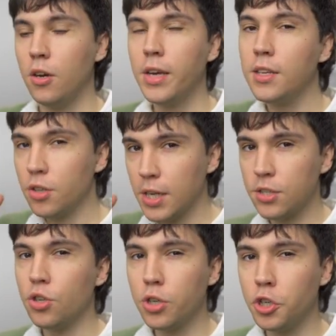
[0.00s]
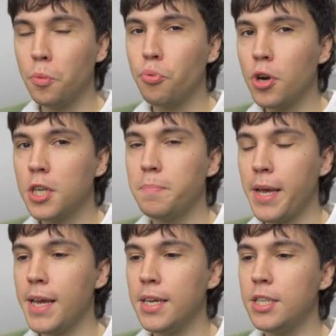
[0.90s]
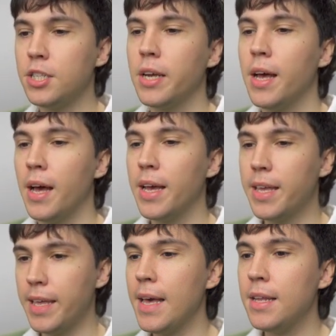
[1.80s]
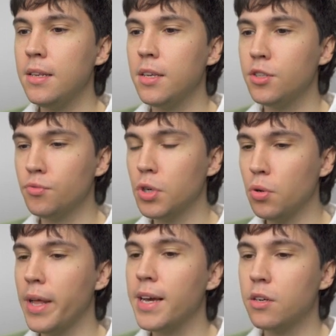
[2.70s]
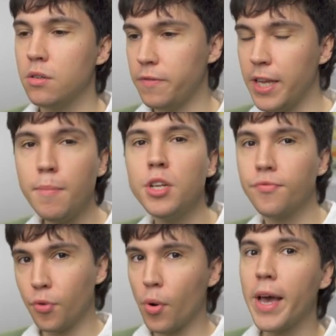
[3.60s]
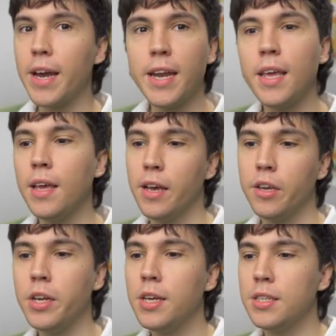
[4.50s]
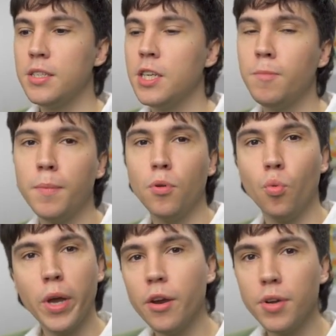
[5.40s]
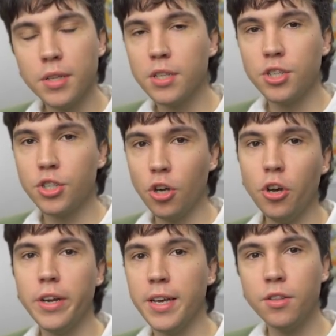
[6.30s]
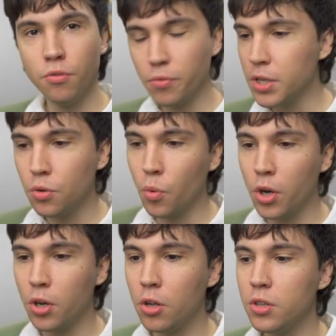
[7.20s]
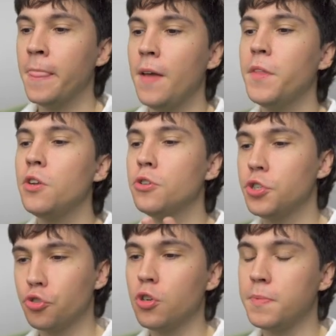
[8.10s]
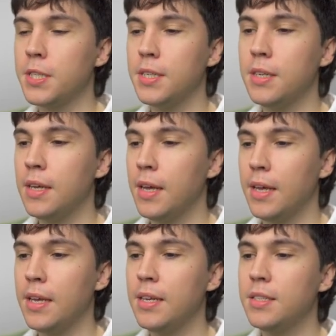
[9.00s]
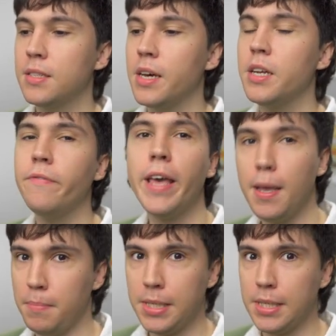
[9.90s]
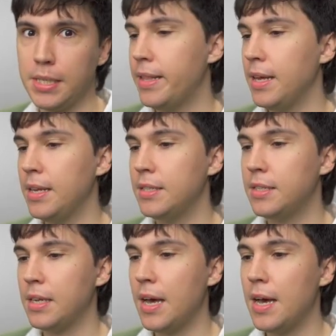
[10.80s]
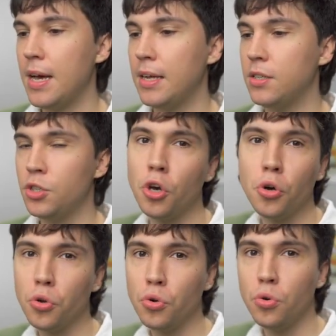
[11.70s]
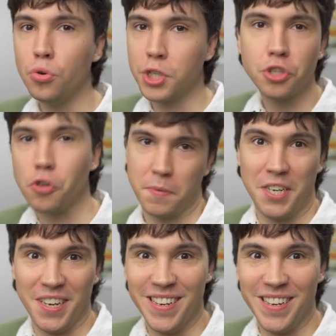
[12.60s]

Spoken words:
Okay, so let's look at your product page. Again, there's a real lack of image variety. You need to see people wearing this shirt in the real world, and then your description is kind of empty. There's no description.